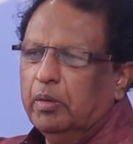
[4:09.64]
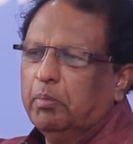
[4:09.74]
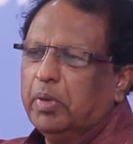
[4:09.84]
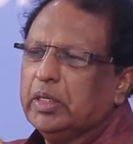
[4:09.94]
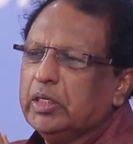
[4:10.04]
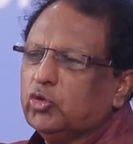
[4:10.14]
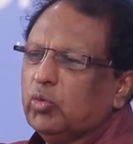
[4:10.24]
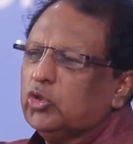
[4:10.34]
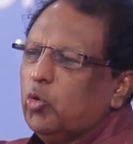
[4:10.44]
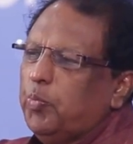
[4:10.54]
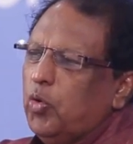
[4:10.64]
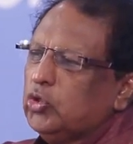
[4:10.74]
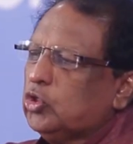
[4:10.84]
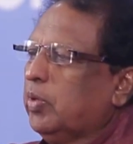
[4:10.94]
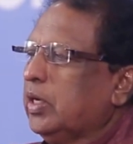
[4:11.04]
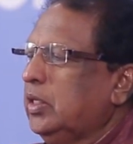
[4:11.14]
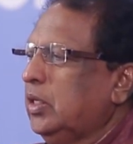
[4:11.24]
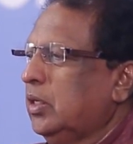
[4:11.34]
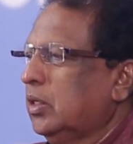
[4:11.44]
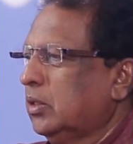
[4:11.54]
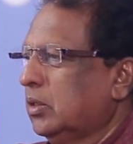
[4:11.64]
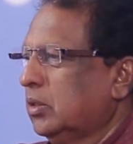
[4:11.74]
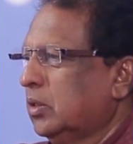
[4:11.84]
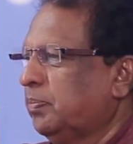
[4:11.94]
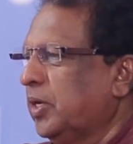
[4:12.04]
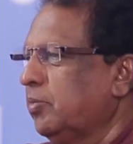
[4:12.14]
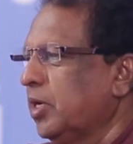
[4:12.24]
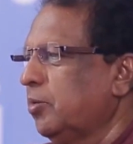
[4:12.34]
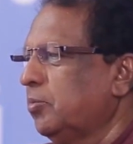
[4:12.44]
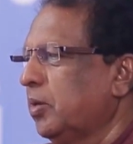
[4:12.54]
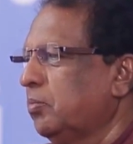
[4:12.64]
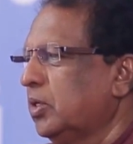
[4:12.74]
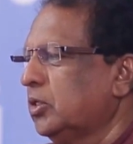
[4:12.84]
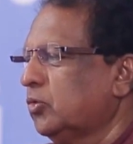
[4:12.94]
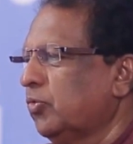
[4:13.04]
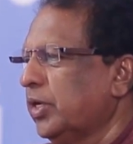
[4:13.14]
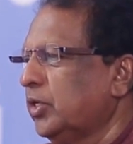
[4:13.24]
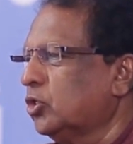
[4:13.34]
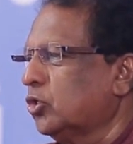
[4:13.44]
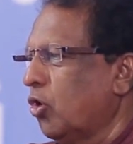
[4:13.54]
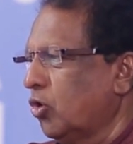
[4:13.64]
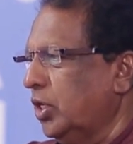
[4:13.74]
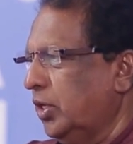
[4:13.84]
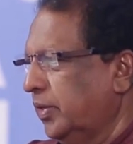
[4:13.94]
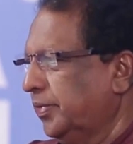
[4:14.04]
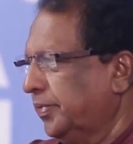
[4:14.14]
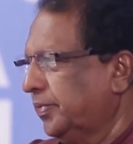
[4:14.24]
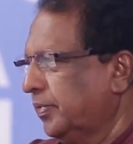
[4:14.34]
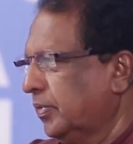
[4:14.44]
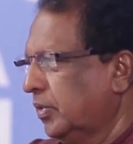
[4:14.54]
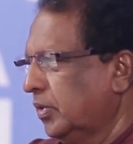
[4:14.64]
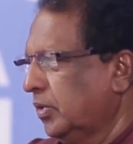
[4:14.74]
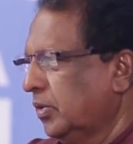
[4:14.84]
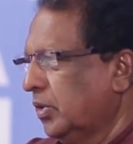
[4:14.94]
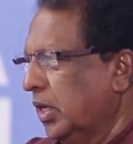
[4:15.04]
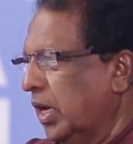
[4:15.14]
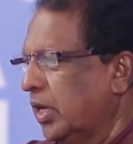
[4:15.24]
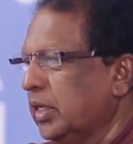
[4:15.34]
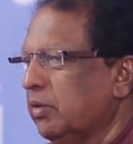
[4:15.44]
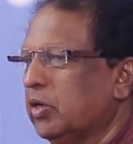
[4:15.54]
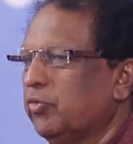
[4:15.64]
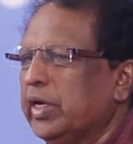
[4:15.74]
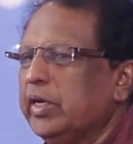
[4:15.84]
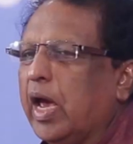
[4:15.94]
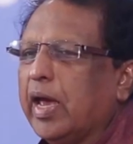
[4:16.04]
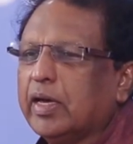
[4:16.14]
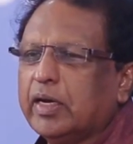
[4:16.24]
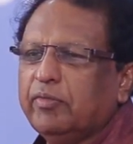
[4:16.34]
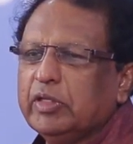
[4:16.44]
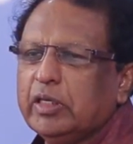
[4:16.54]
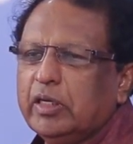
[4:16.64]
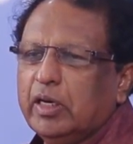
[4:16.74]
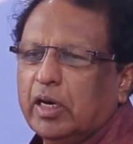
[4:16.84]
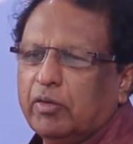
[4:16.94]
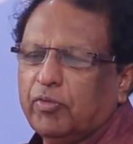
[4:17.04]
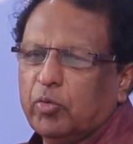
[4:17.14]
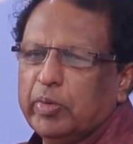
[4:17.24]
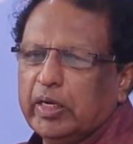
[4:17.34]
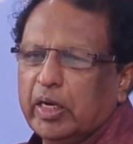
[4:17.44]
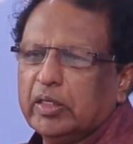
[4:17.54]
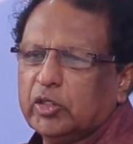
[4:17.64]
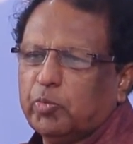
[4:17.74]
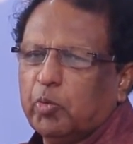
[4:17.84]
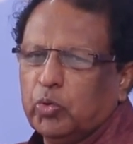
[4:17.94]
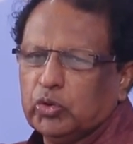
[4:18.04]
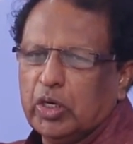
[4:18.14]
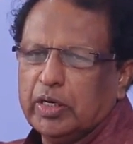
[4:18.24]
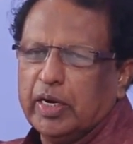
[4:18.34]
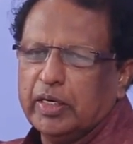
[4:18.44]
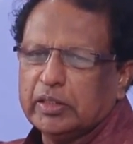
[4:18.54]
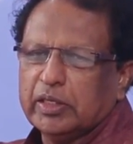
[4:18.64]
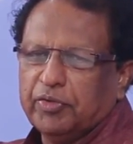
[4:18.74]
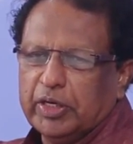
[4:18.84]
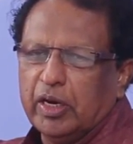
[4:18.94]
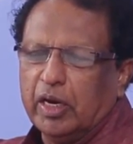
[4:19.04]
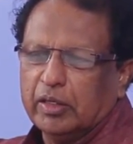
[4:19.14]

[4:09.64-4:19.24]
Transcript: But this was opposed by the permanent members very strongly. And they were very angry with India for making this proposal in 1979.